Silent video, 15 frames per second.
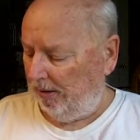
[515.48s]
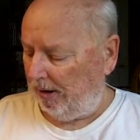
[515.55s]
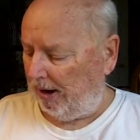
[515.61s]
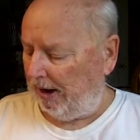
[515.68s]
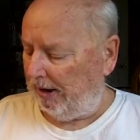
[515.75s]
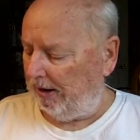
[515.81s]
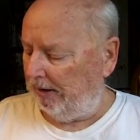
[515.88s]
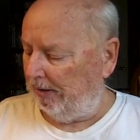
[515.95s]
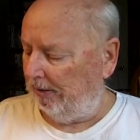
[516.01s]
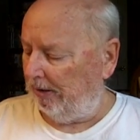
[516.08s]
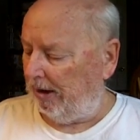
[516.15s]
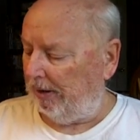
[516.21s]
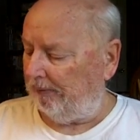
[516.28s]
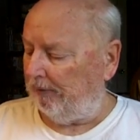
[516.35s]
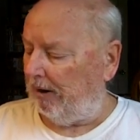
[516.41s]

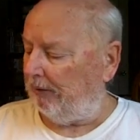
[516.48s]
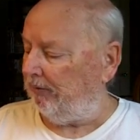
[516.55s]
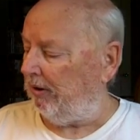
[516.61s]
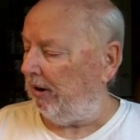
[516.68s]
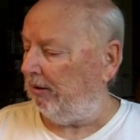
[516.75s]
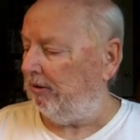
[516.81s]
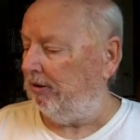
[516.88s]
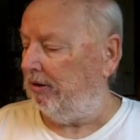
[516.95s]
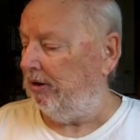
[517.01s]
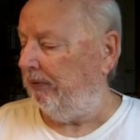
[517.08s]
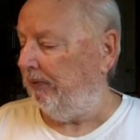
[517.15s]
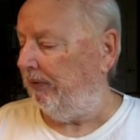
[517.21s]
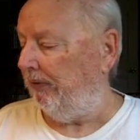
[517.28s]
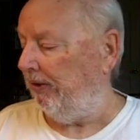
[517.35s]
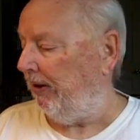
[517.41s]
I've checked
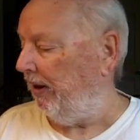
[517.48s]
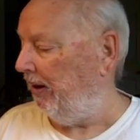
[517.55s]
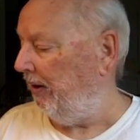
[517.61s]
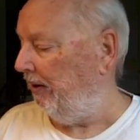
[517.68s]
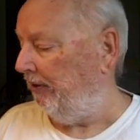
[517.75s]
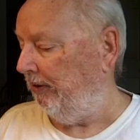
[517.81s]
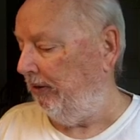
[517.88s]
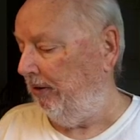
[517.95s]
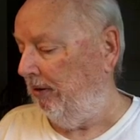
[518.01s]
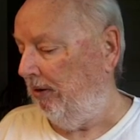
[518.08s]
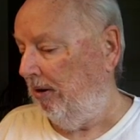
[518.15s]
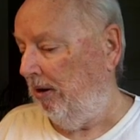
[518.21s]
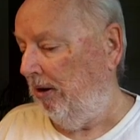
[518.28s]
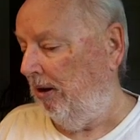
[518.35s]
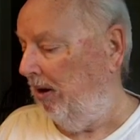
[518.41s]
different things
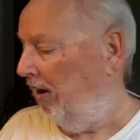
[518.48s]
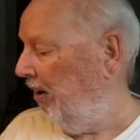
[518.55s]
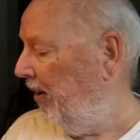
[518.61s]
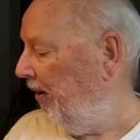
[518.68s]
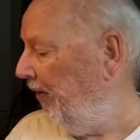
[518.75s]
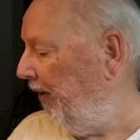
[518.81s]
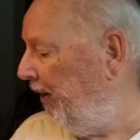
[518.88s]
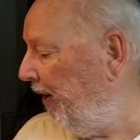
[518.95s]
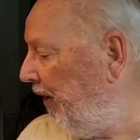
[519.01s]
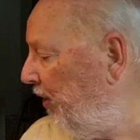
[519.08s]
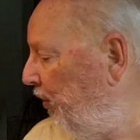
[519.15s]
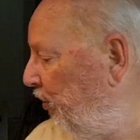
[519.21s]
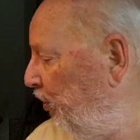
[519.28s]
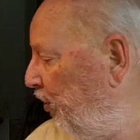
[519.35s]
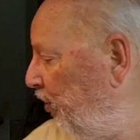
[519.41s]
that I
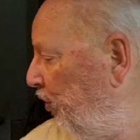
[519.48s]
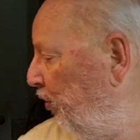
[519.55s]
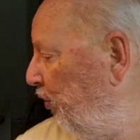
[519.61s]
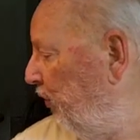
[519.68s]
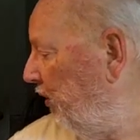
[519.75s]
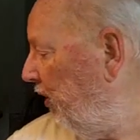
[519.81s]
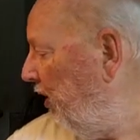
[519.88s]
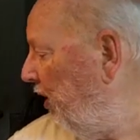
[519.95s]
could use.